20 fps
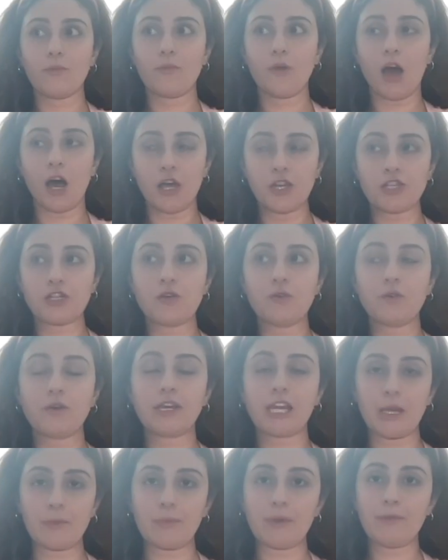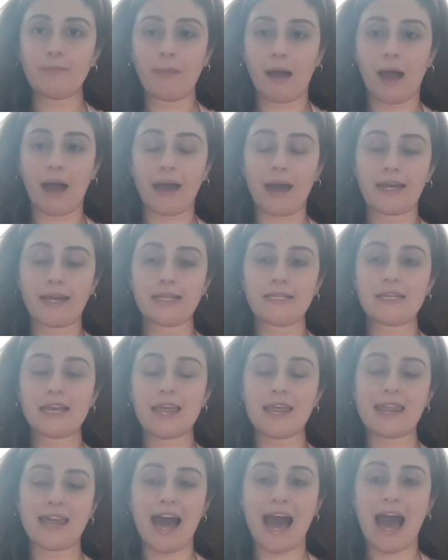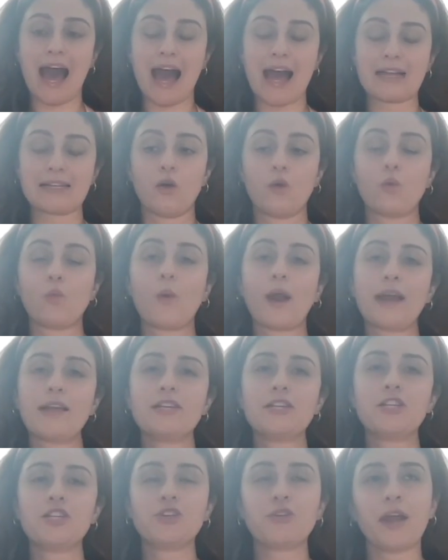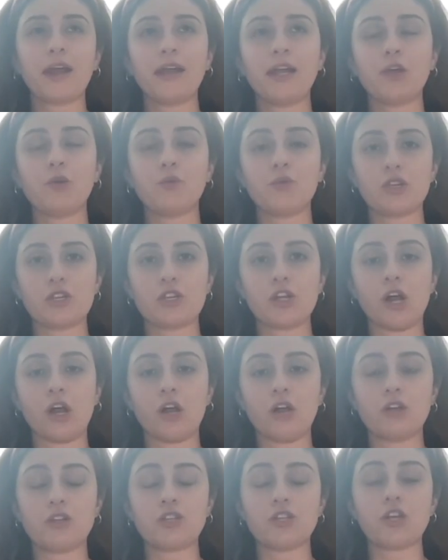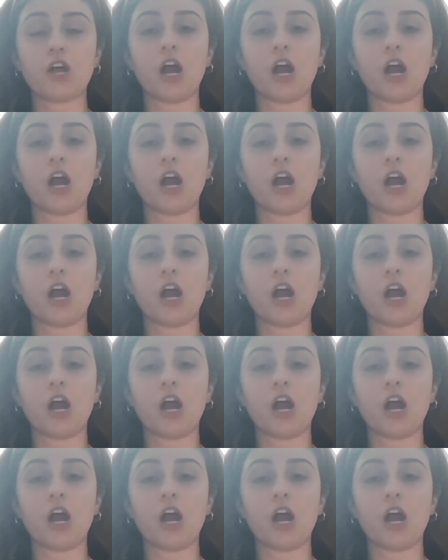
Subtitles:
Also, keep in mind that waist training results